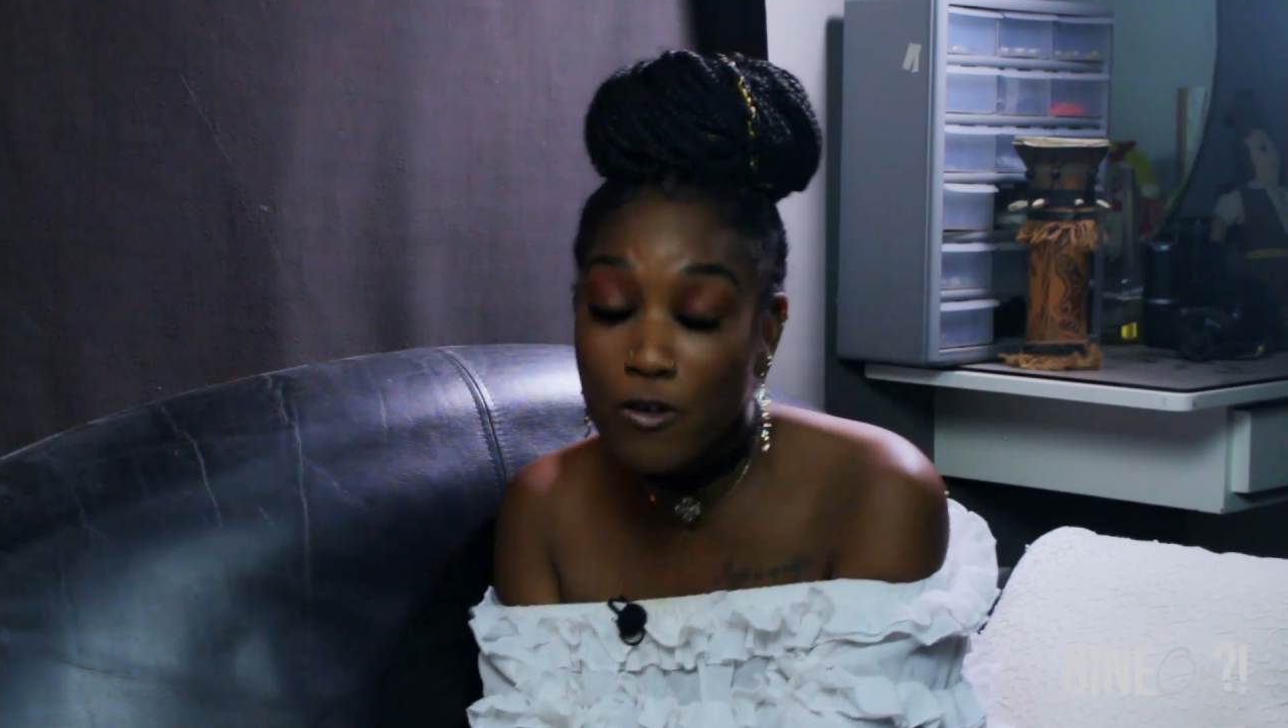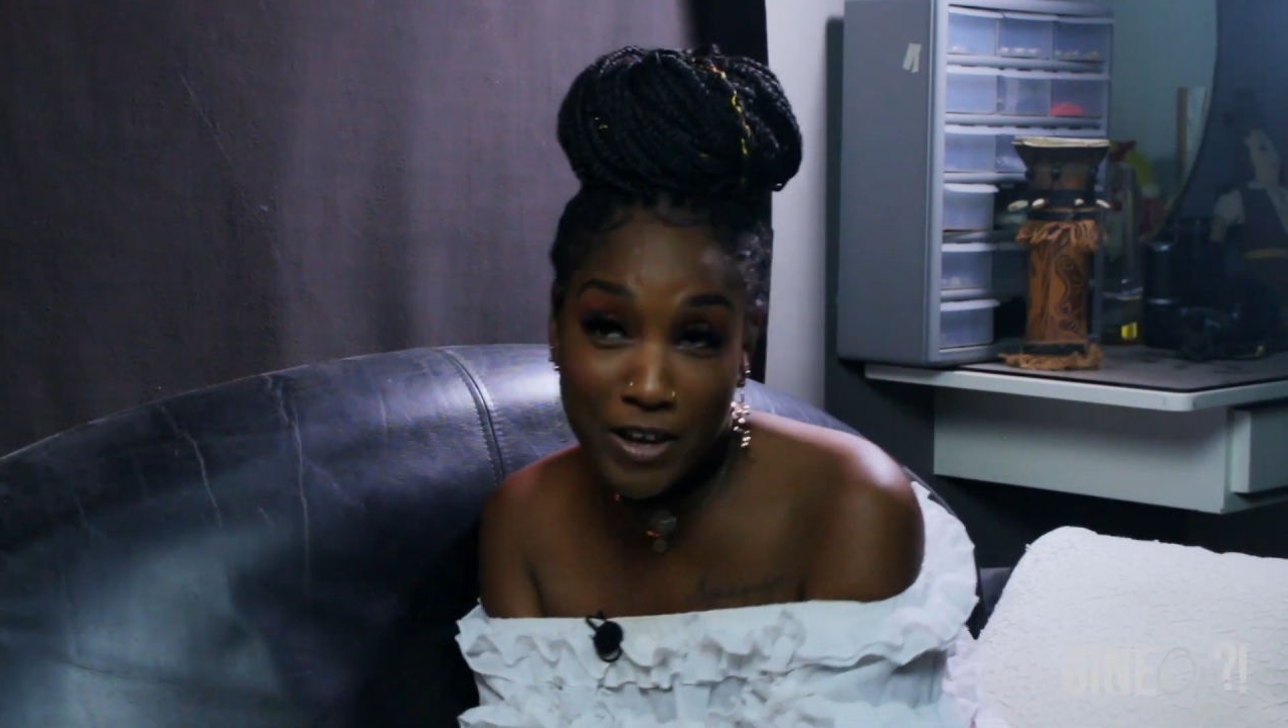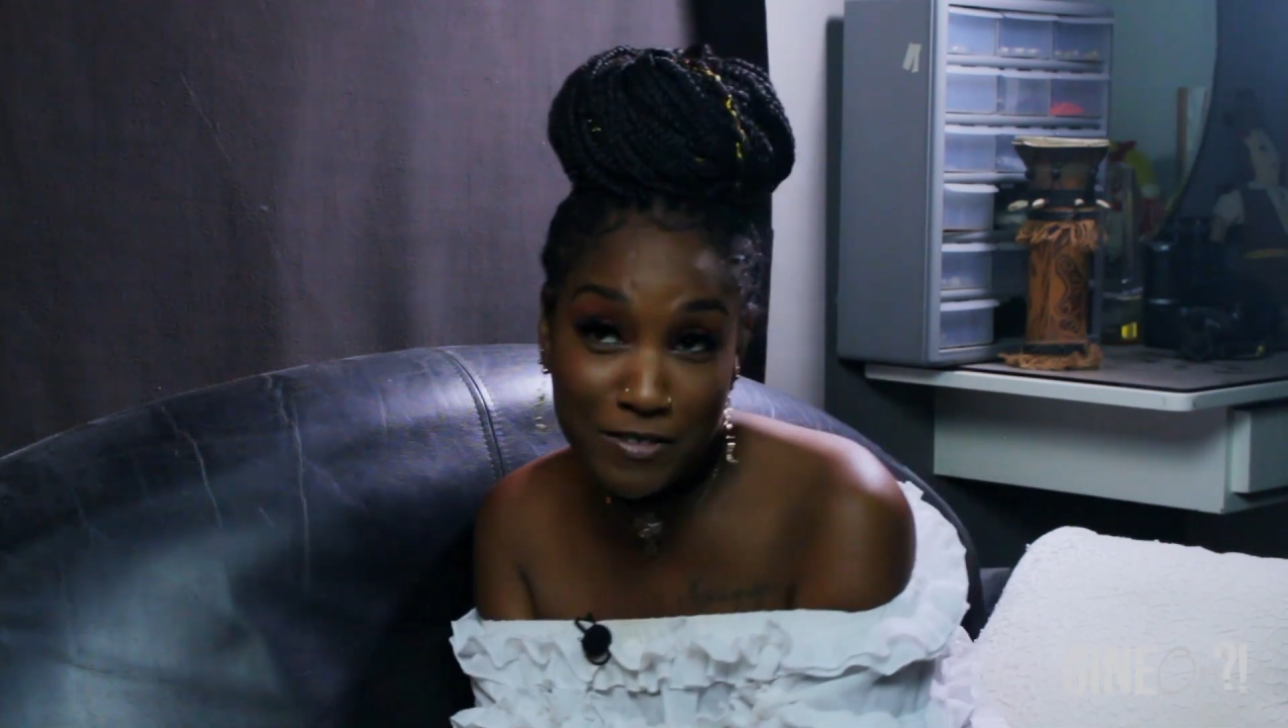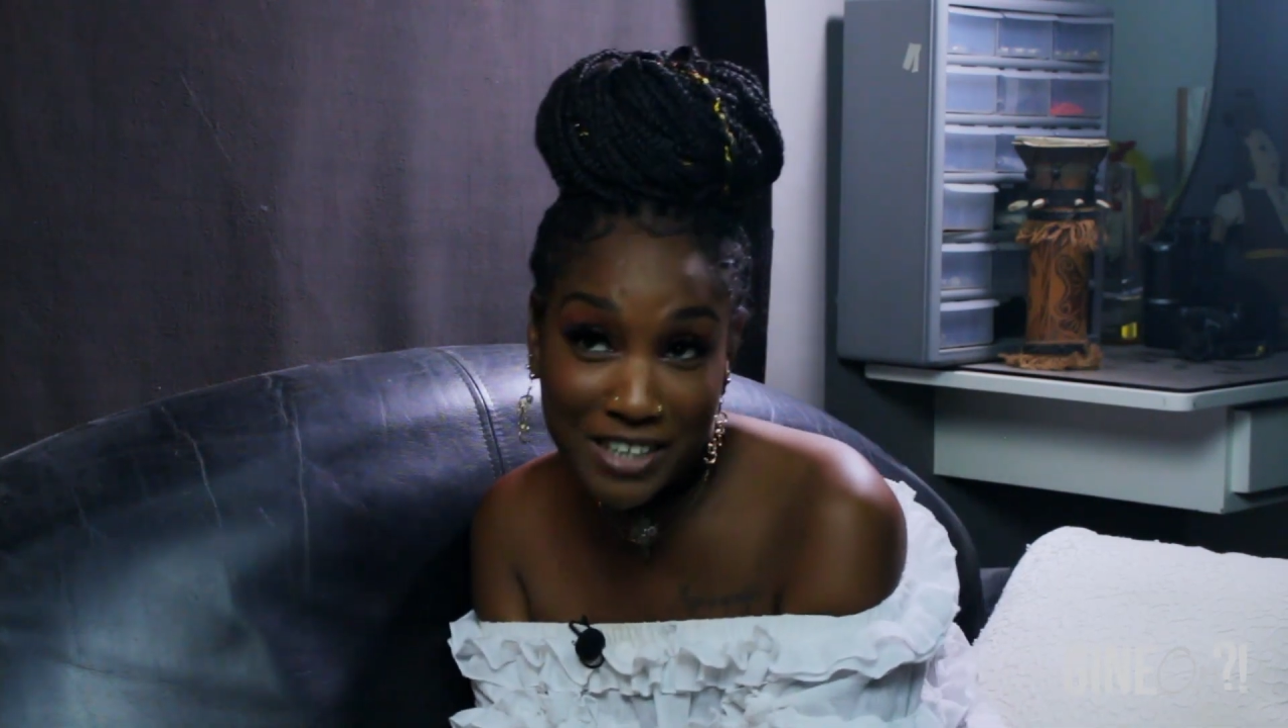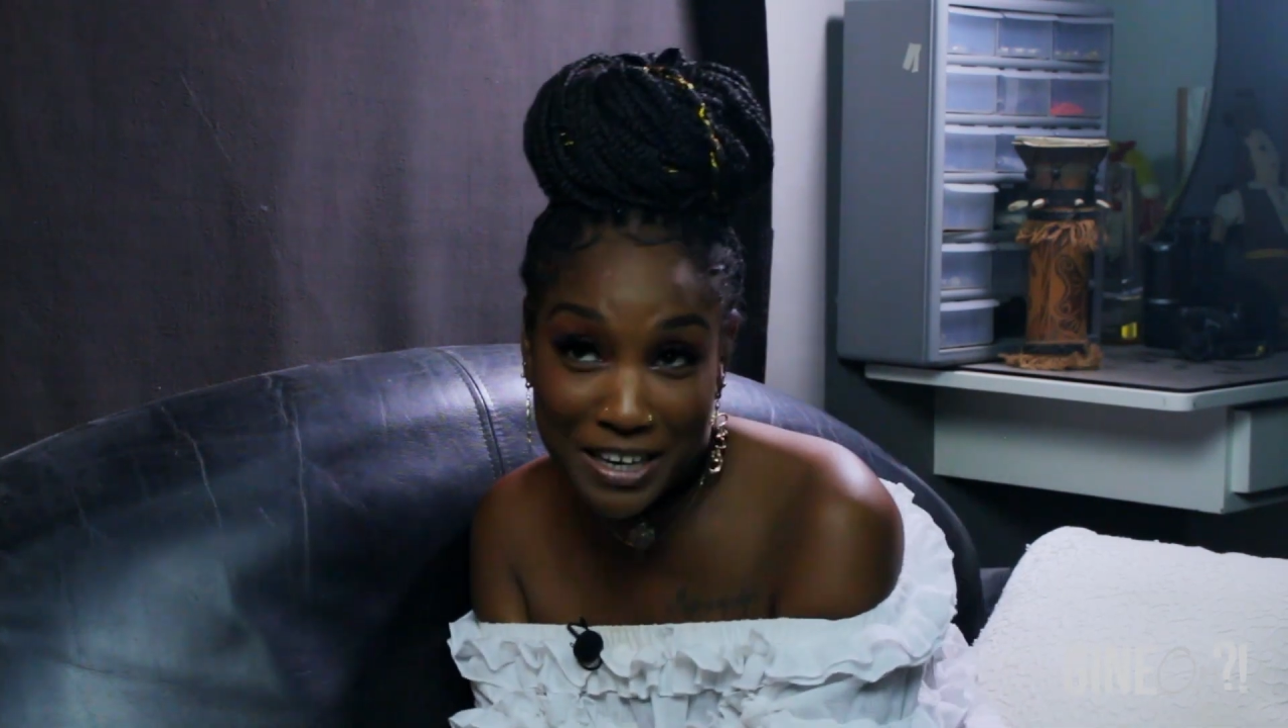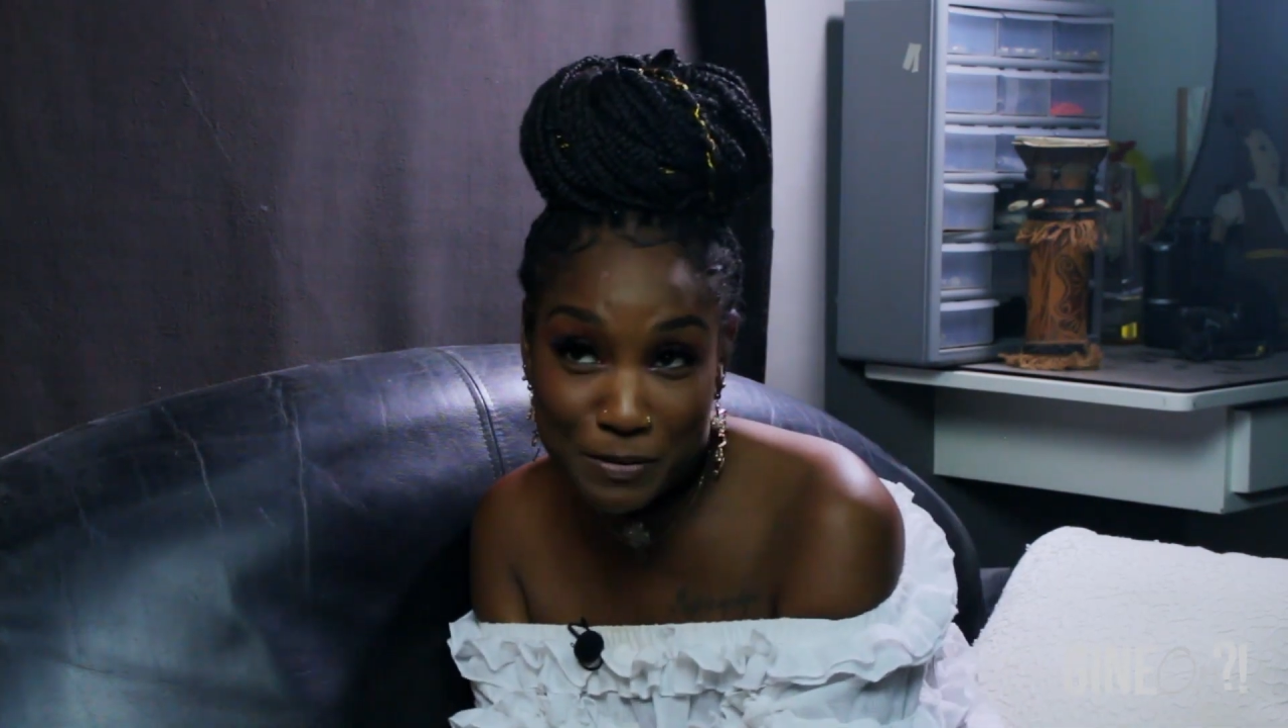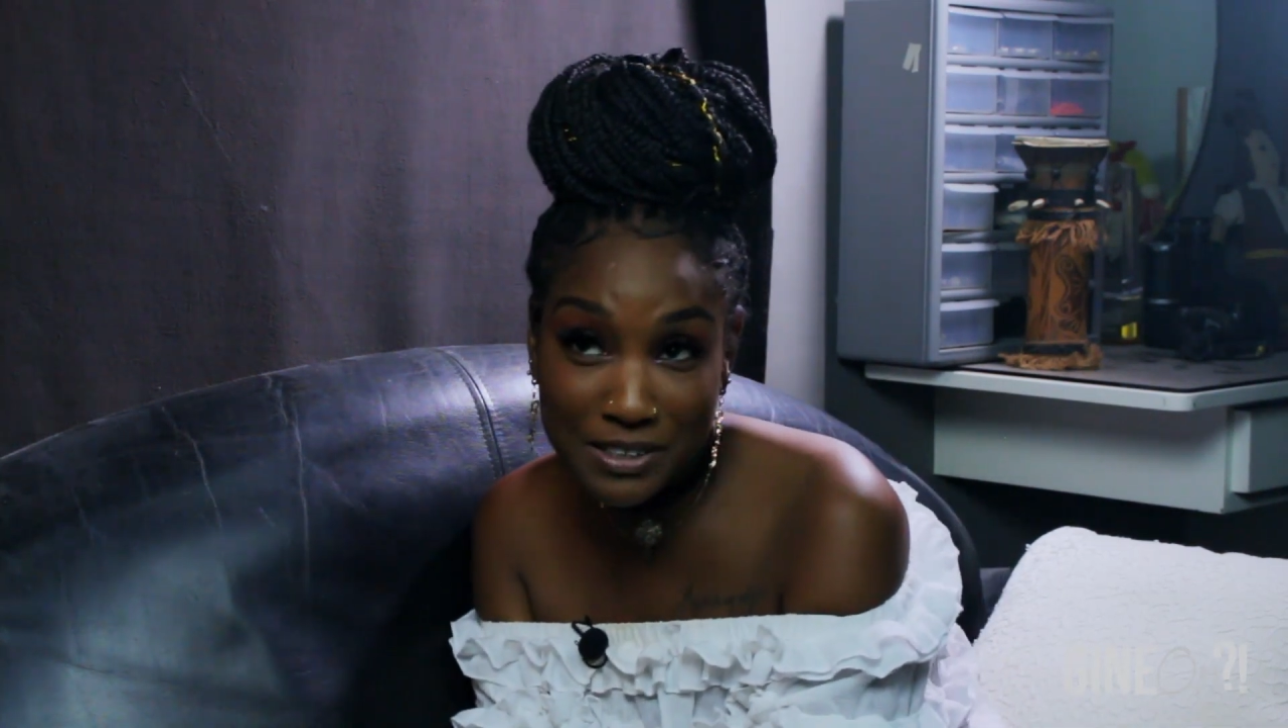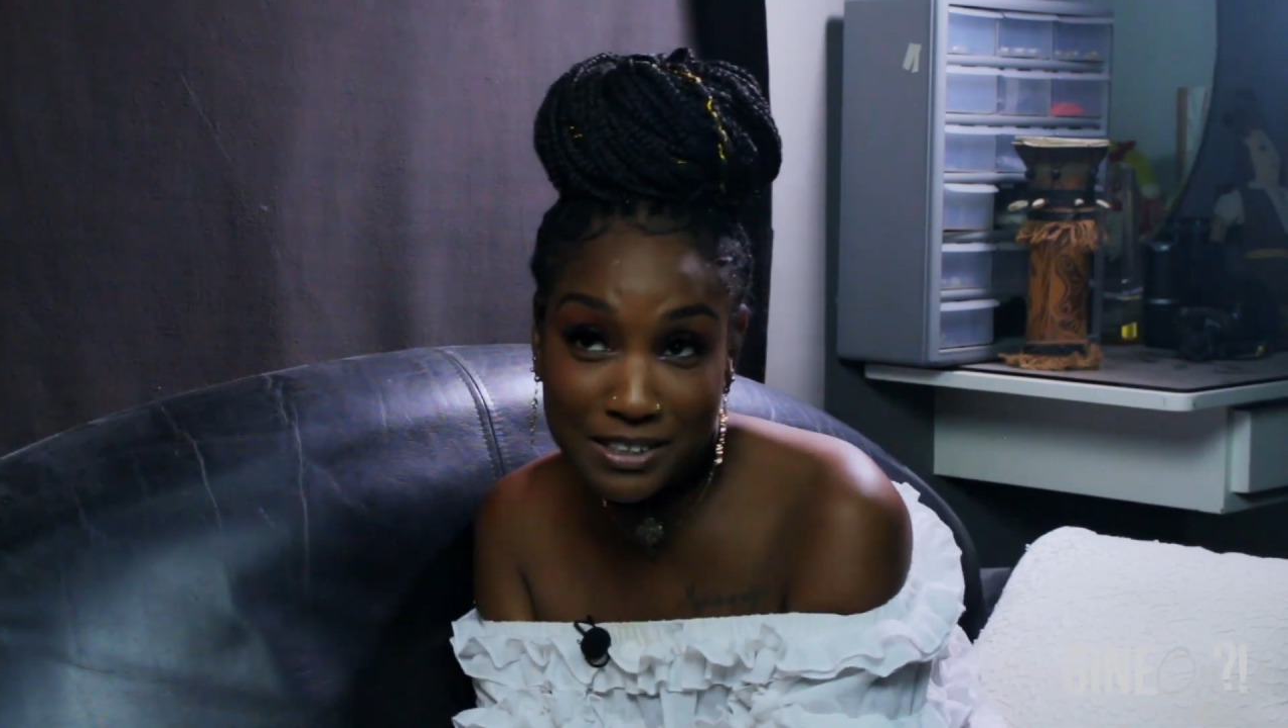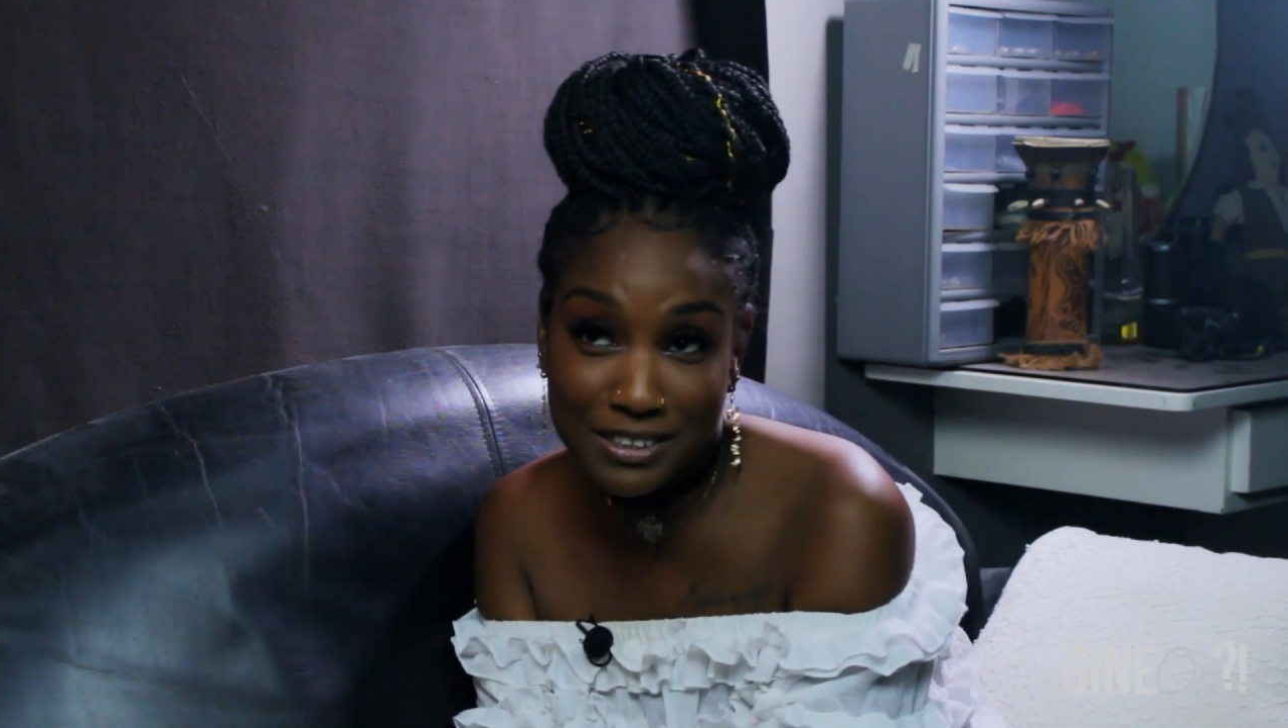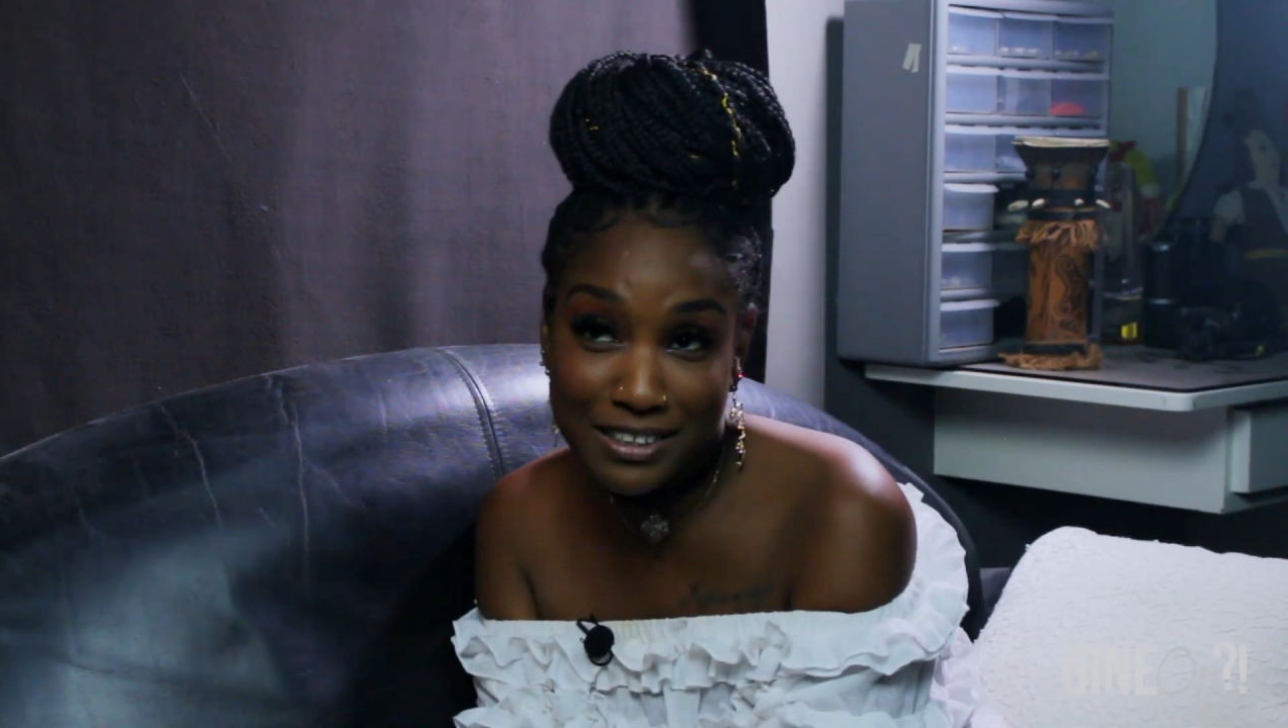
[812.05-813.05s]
5 times.